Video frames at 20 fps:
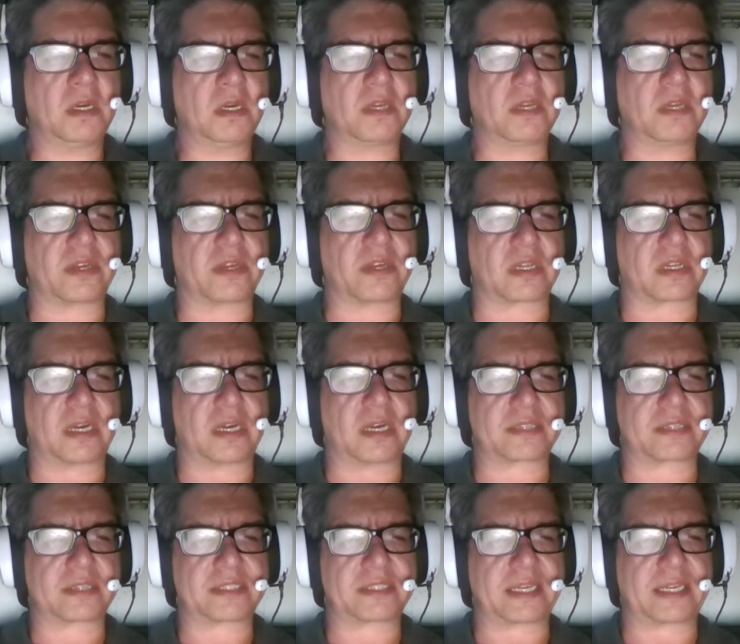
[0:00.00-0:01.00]
The
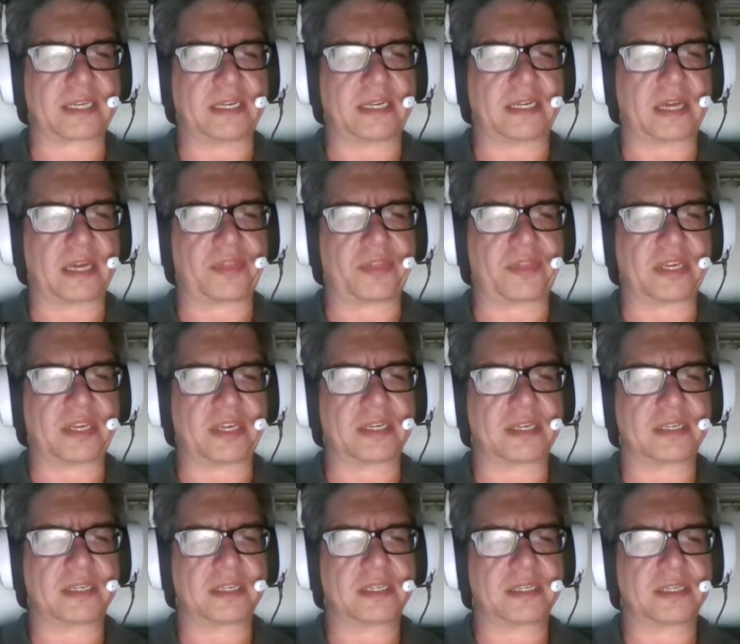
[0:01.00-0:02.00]
clock said nothing.
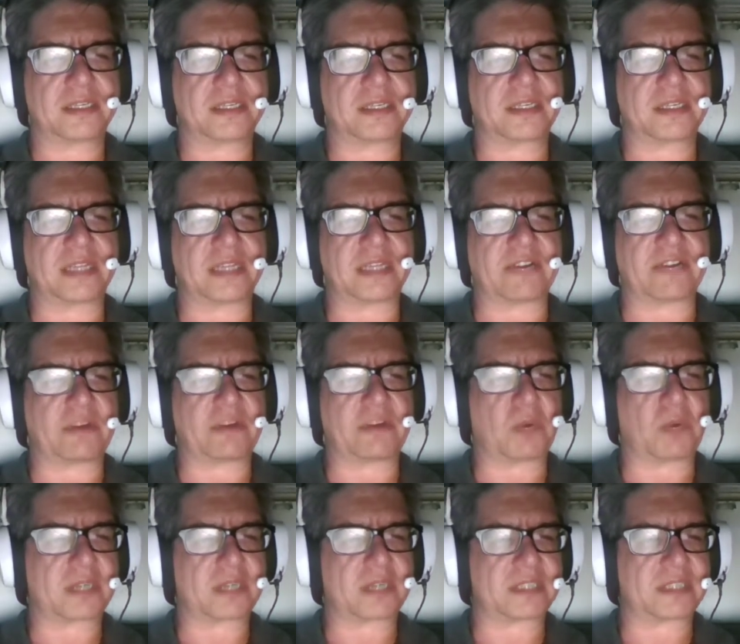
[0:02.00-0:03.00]
Larry
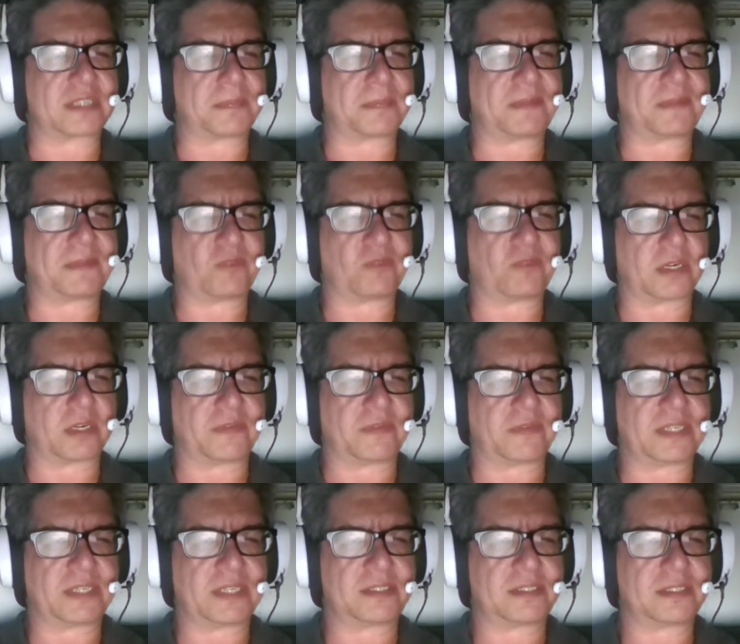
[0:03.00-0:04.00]
walked up in front of
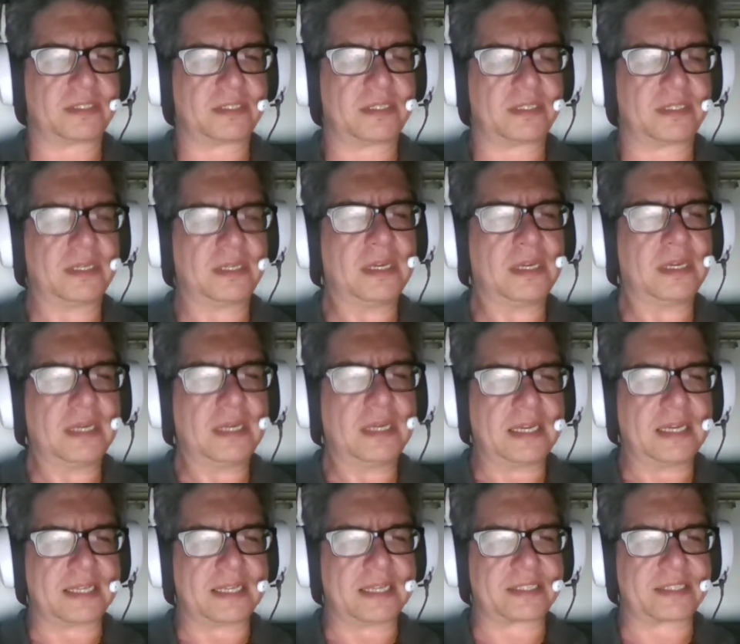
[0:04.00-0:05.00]
it.
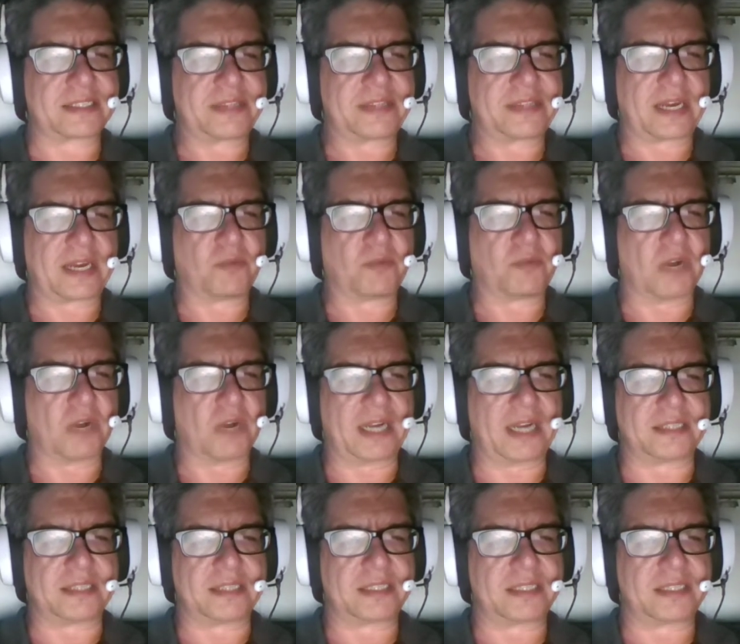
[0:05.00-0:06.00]
Isn't that
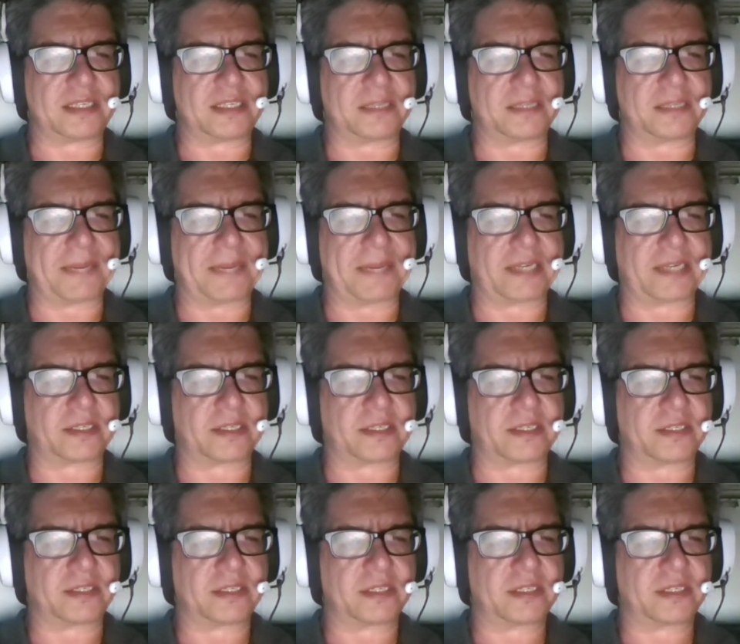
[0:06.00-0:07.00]
right? He demanded.
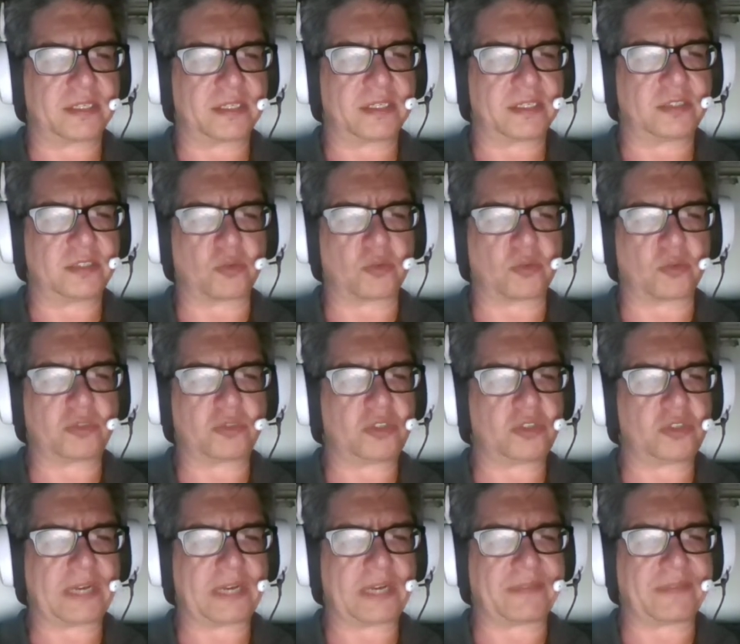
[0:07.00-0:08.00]
Don't you
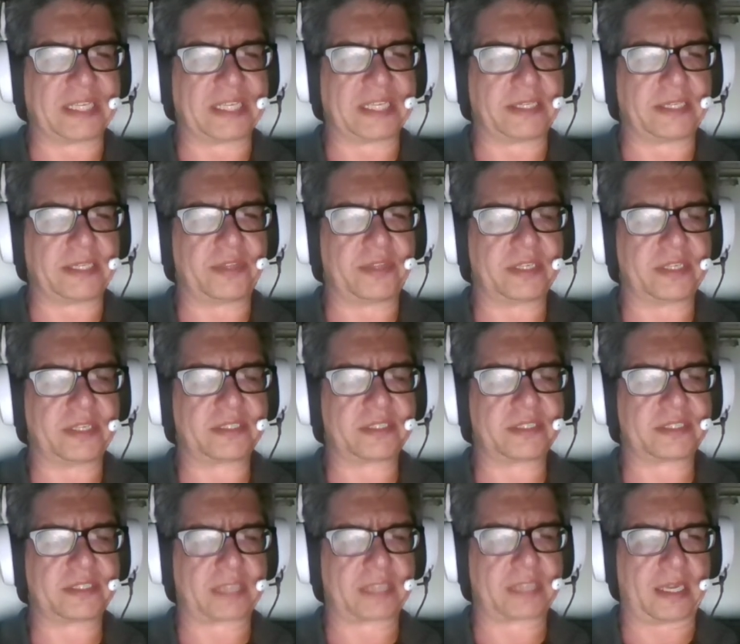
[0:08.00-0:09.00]
have anything to
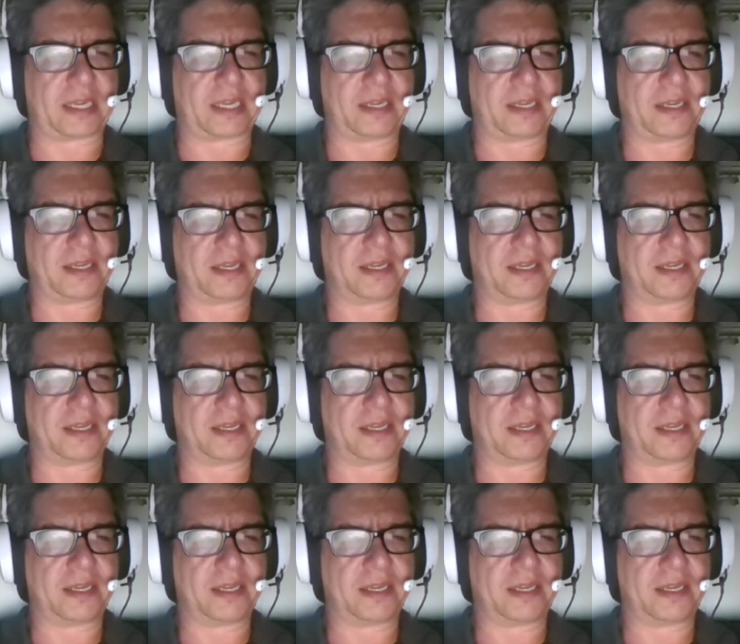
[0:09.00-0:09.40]
say?